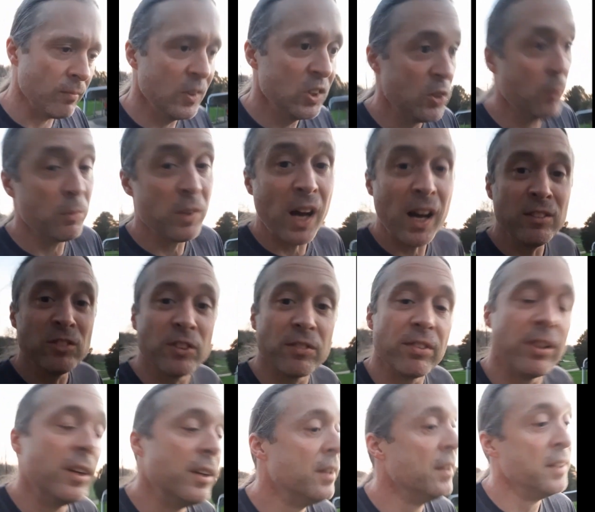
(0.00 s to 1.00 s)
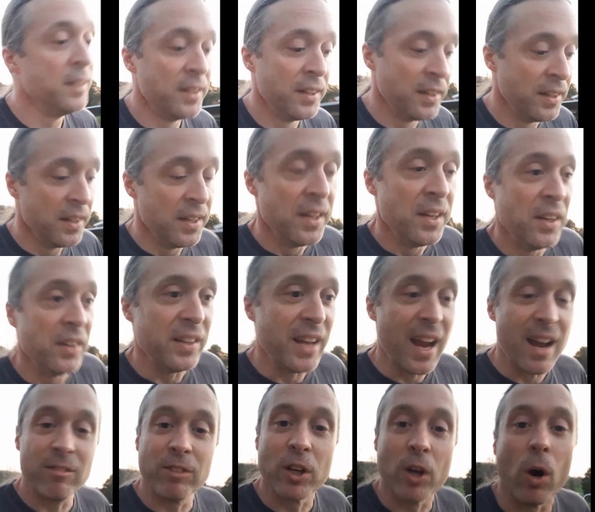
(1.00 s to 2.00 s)
if they
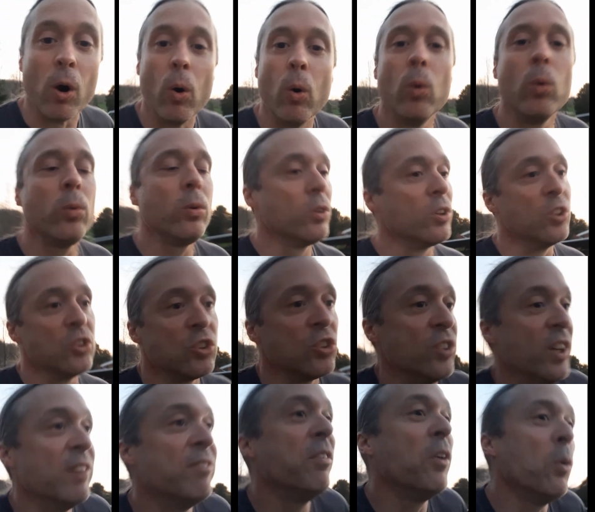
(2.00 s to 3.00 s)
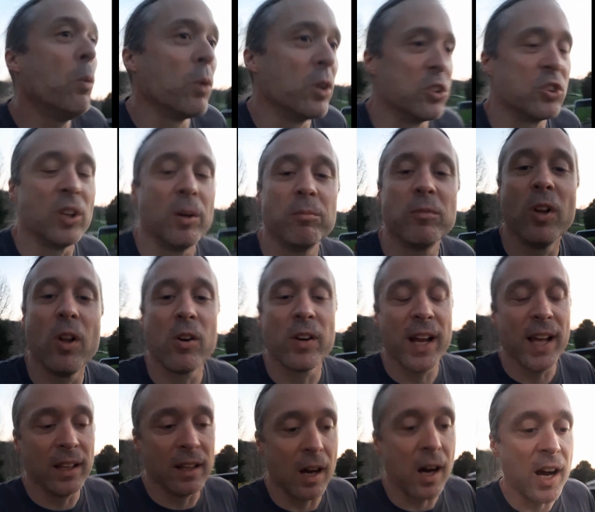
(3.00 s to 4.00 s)
have a cold or a sniffle or something along
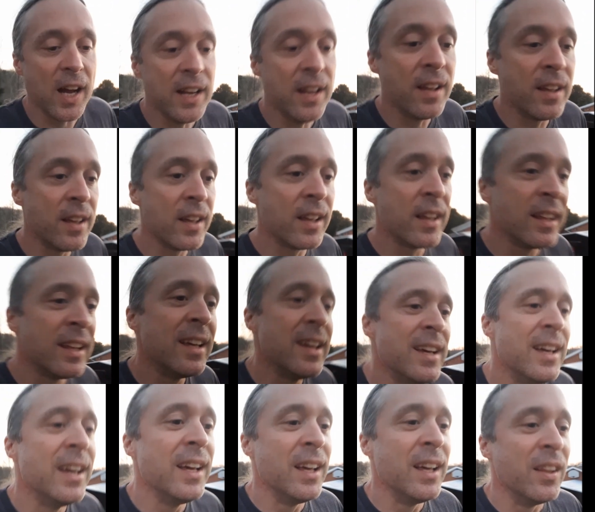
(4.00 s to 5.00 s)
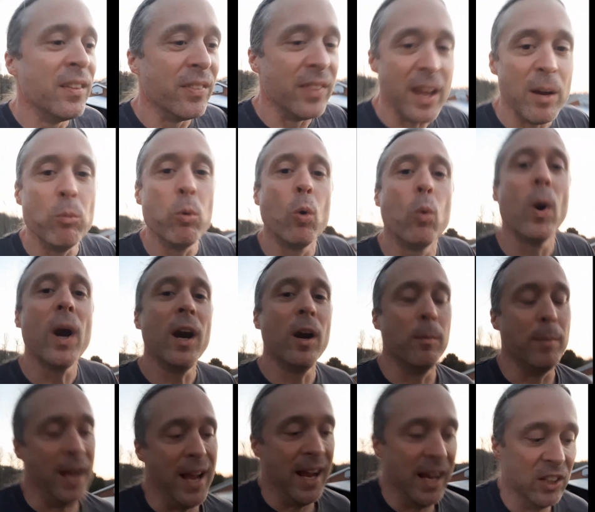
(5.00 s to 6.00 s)
that line, they will wear a
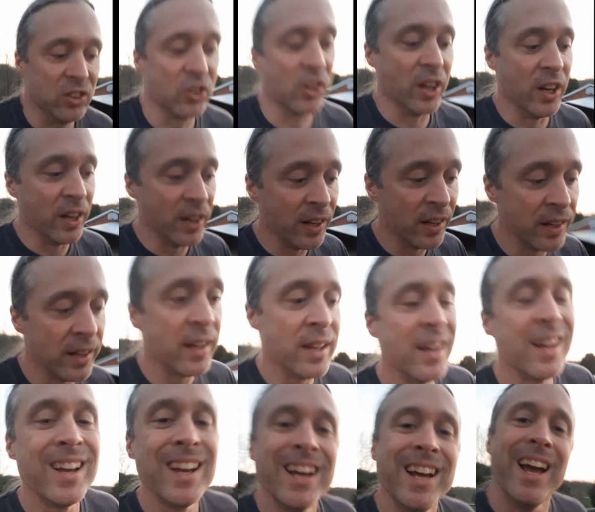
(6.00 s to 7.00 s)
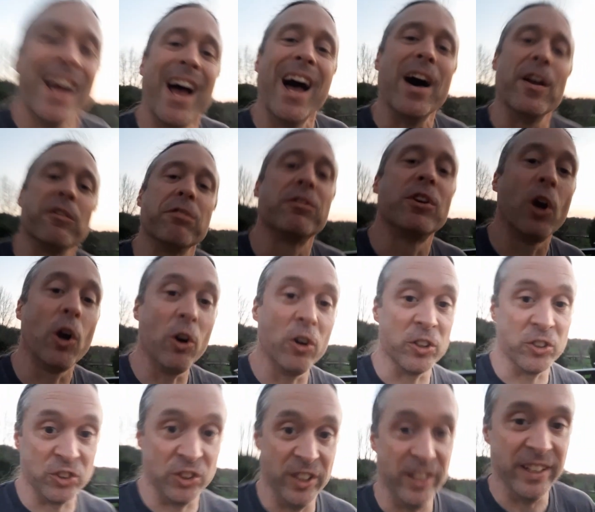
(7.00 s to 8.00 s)
mask out of
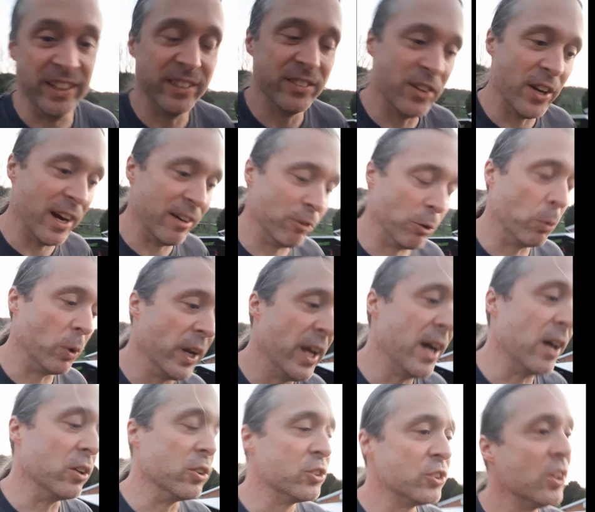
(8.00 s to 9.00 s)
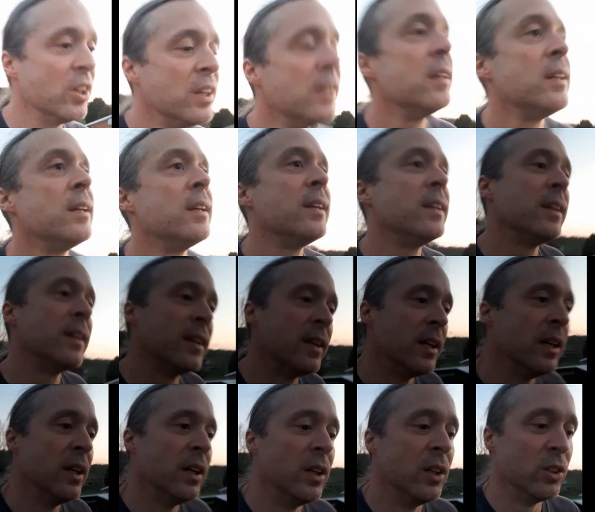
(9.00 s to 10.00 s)
courtesy to everyone else.
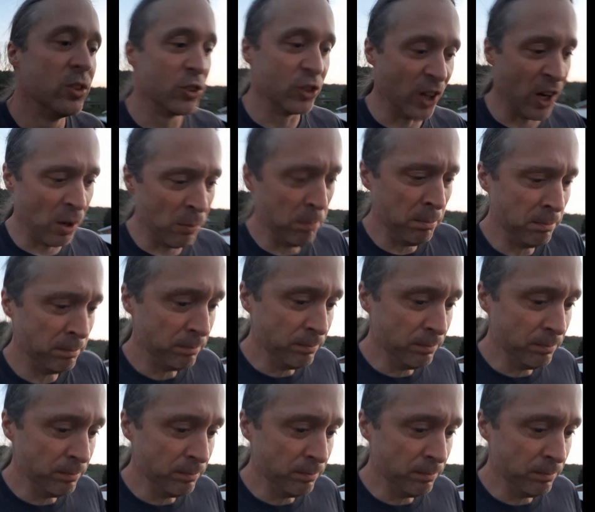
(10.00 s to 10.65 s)
Some